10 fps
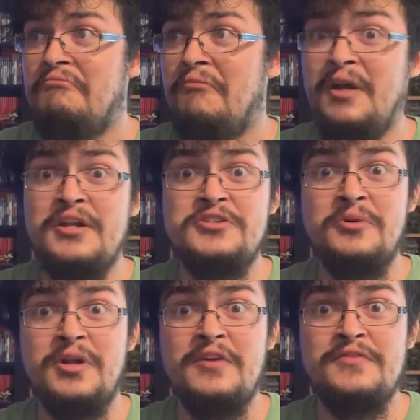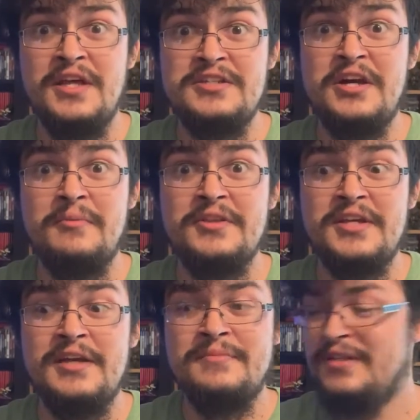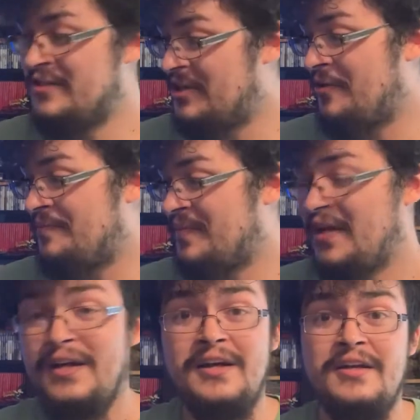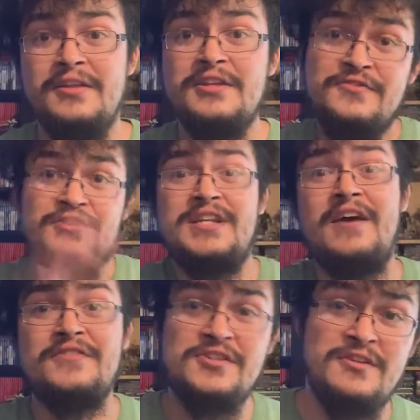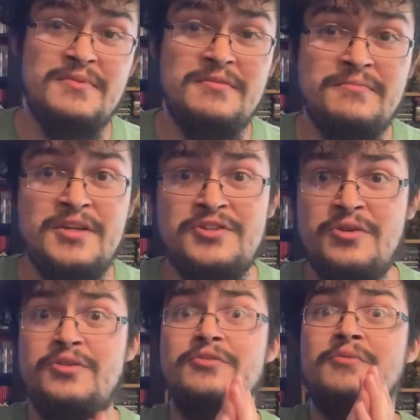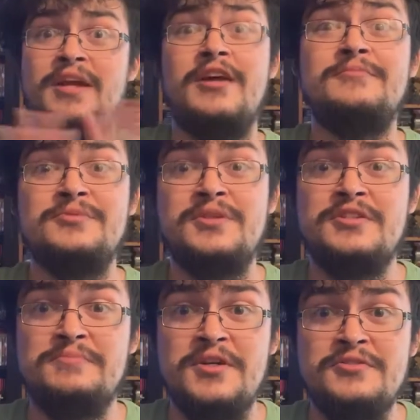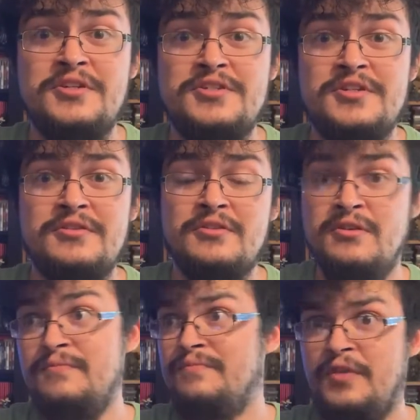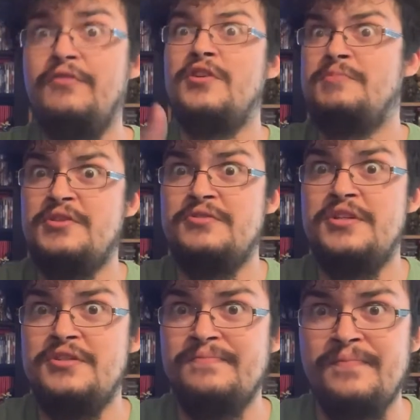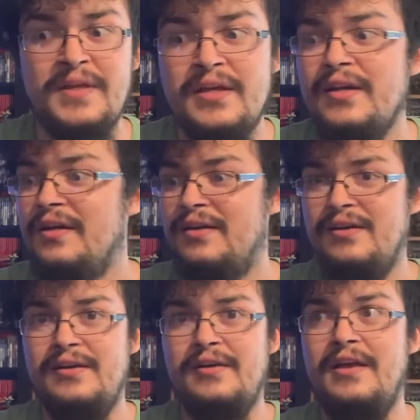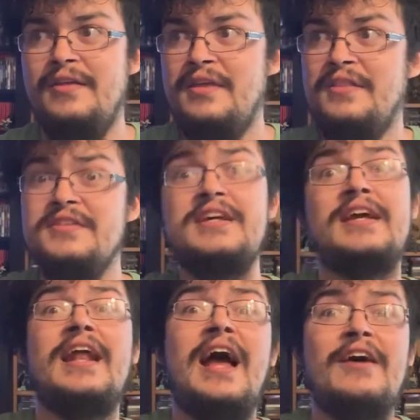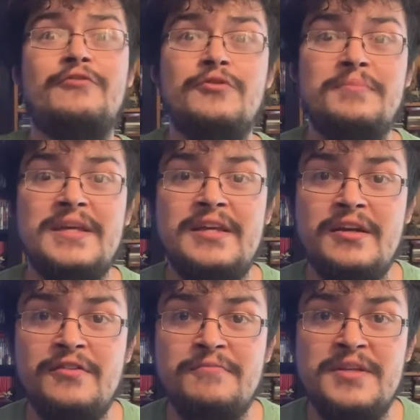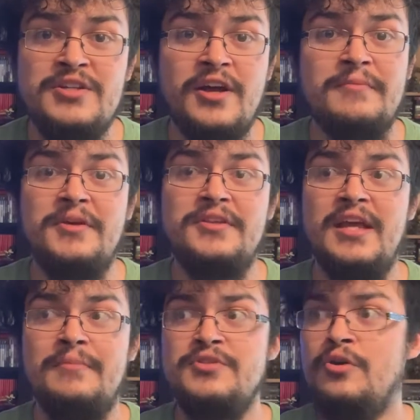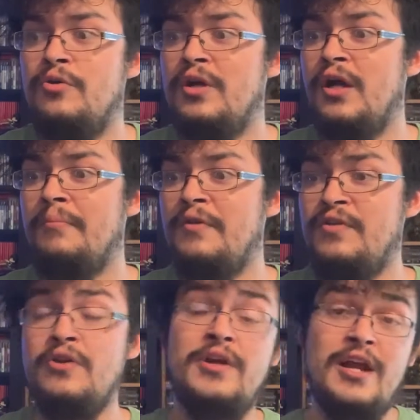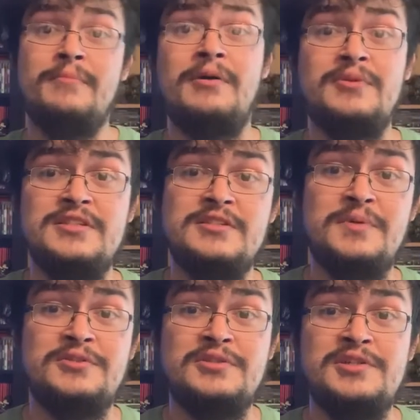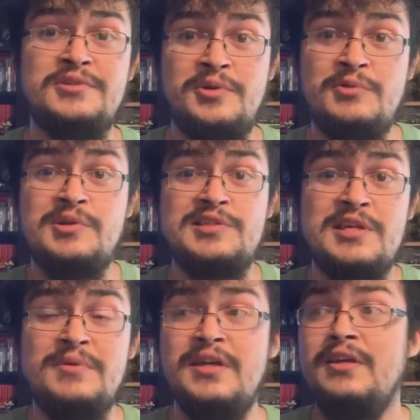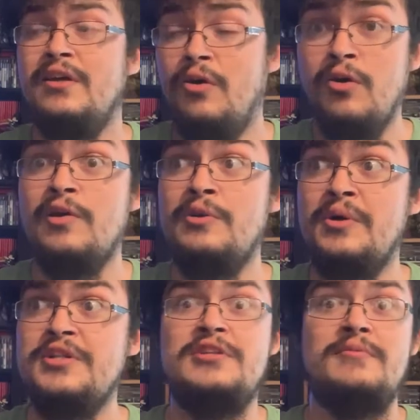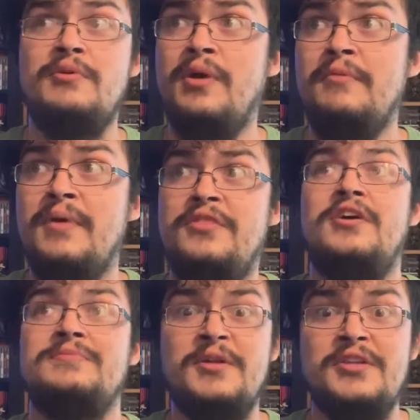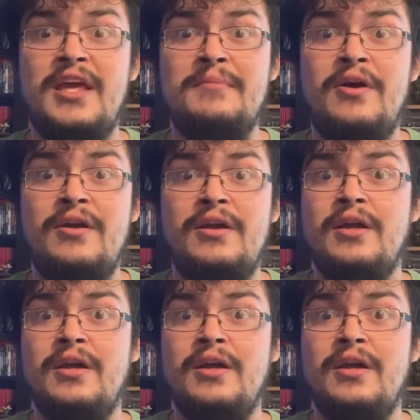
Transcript: why not show it off and talk about the game? So, this first half is going to be me showing you what comes with the special edition, the first special edition, and then the second half will be of me talking about the game. So, if you don't care about what's in the special edition, or you want to skim it, or you want to just hear me what my thoughts about the game are,